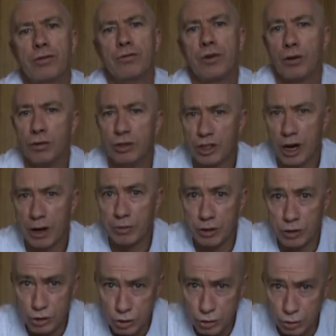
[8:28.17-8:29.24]
a jab at
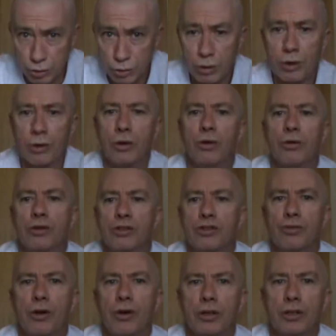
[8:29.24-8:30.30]
you or a
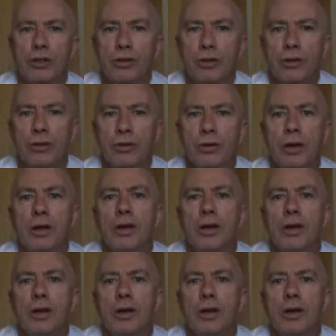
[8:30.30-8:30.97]
strike at you,